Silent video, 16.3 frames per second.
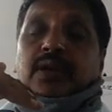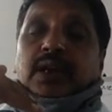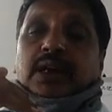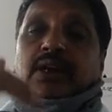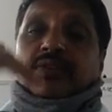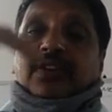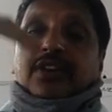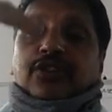
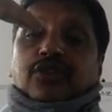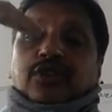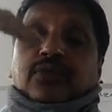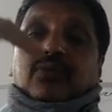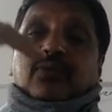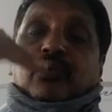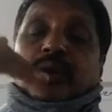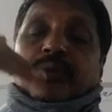
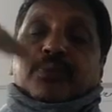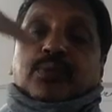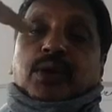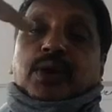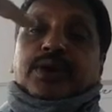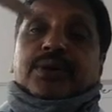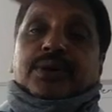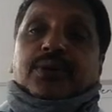elevation, one
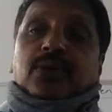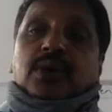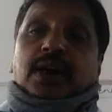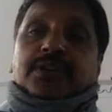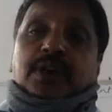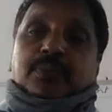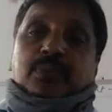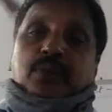point to
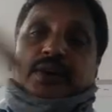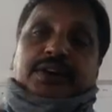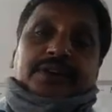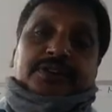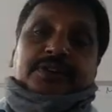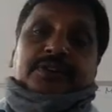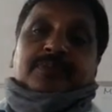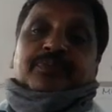other
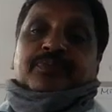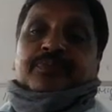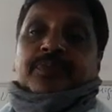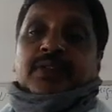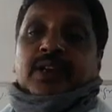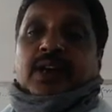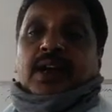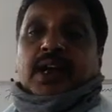point.
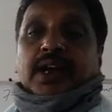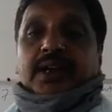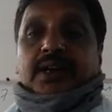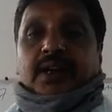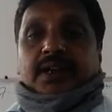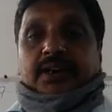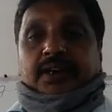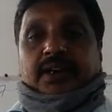
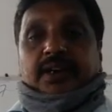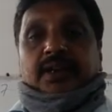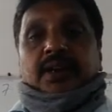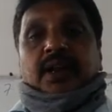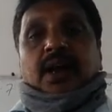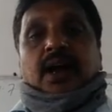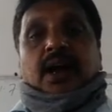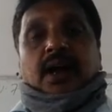Hierarchy.
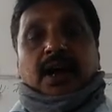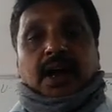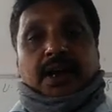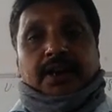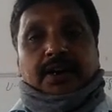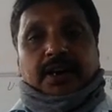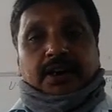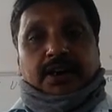
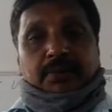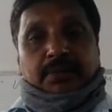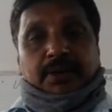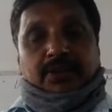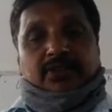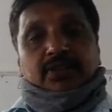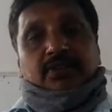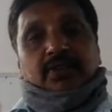Hierarchy
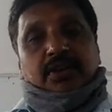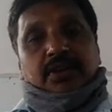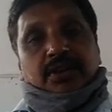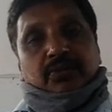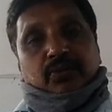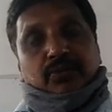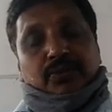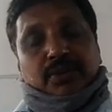means,
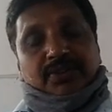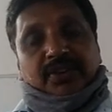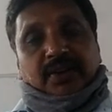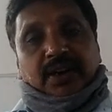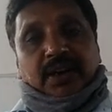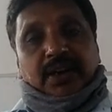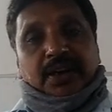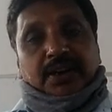
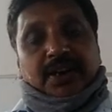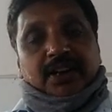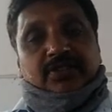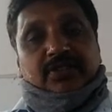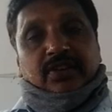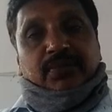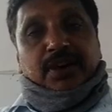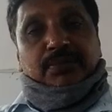generally in
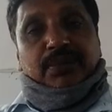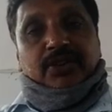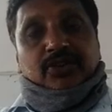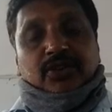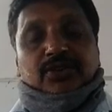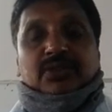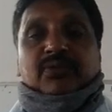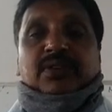case of
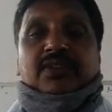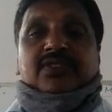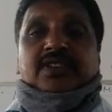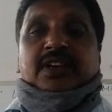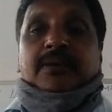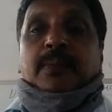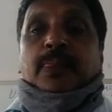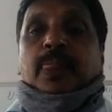administration, we
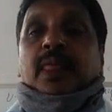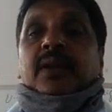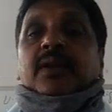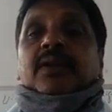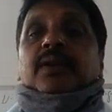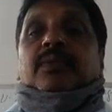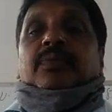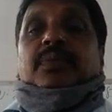say
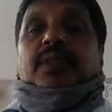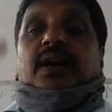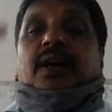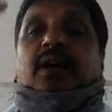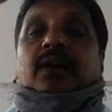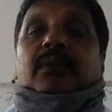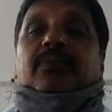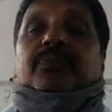
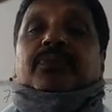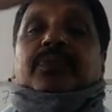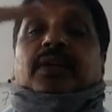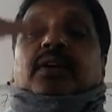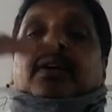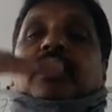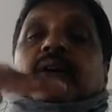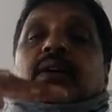the
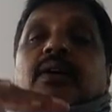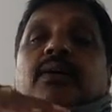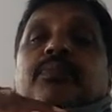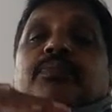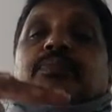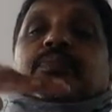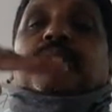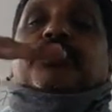
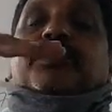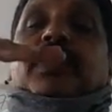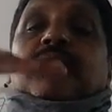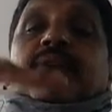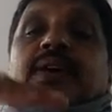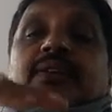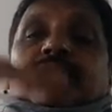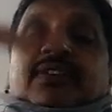
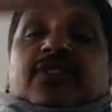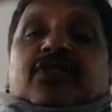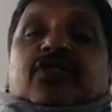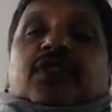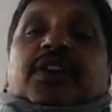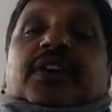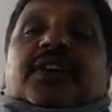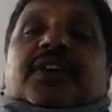power
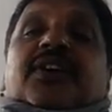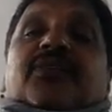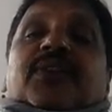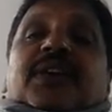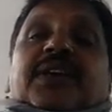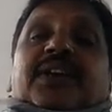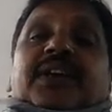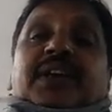vested in
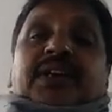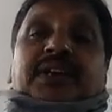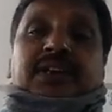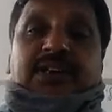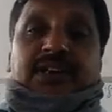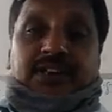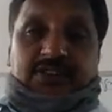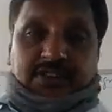different
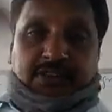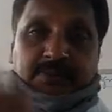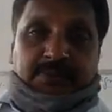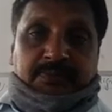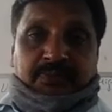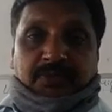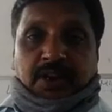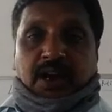categories.
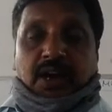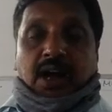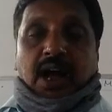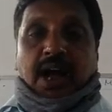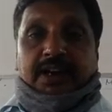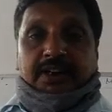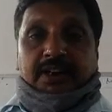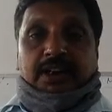
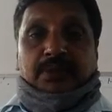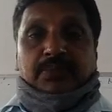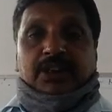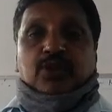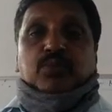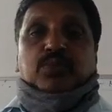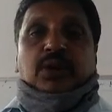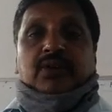Archy
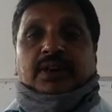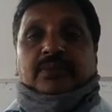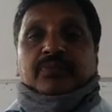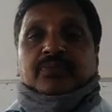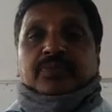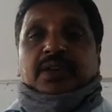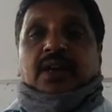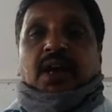means
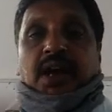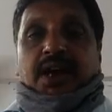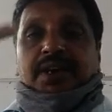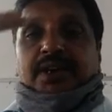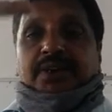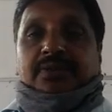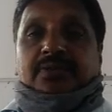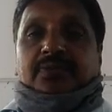power,
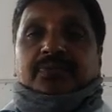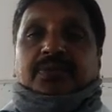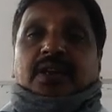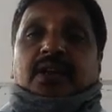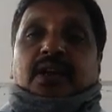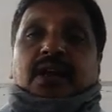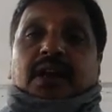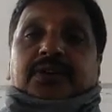higher.
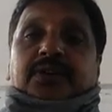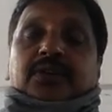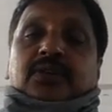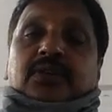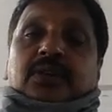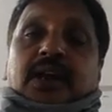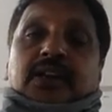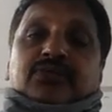
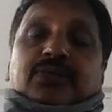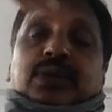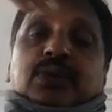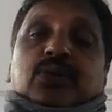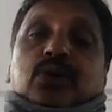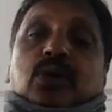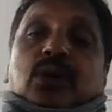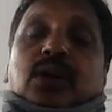As we